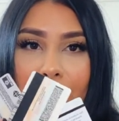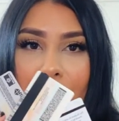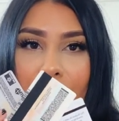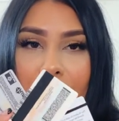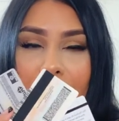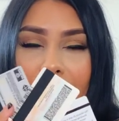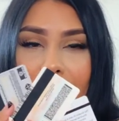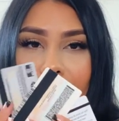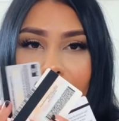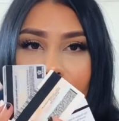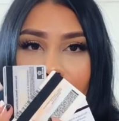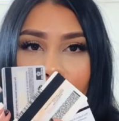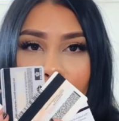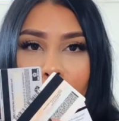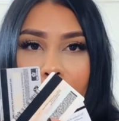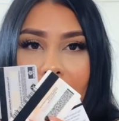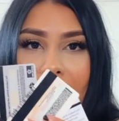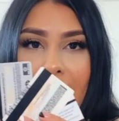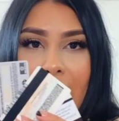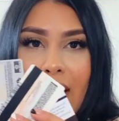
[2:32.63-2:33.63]
currently
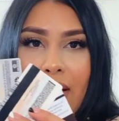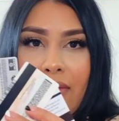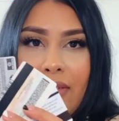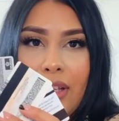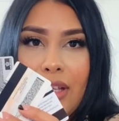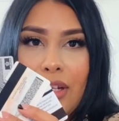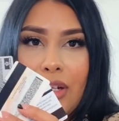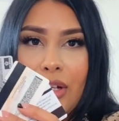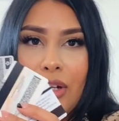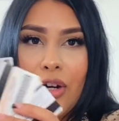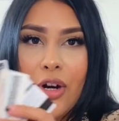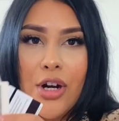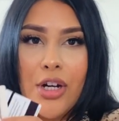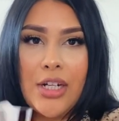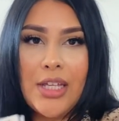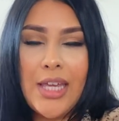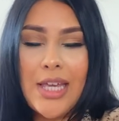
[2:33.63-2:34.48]
don't have in a card